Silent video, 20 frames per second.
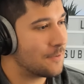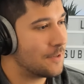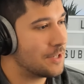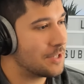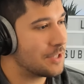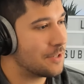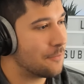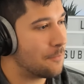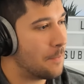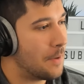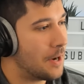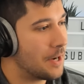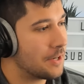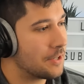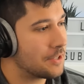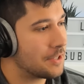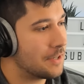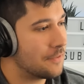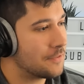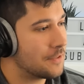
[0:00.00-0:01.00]
version of
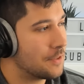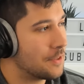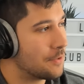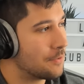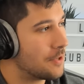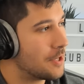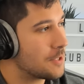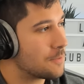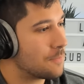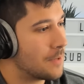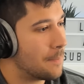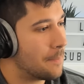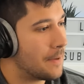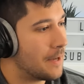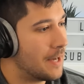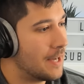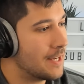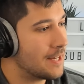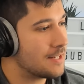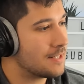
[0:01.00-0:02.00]
Minecraft on the Raspberry
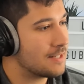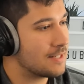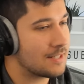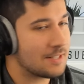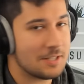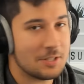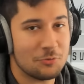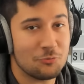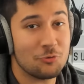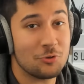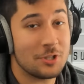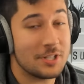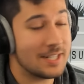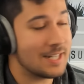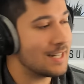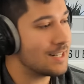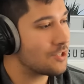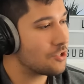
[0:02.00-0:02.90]
Pi because it's going to really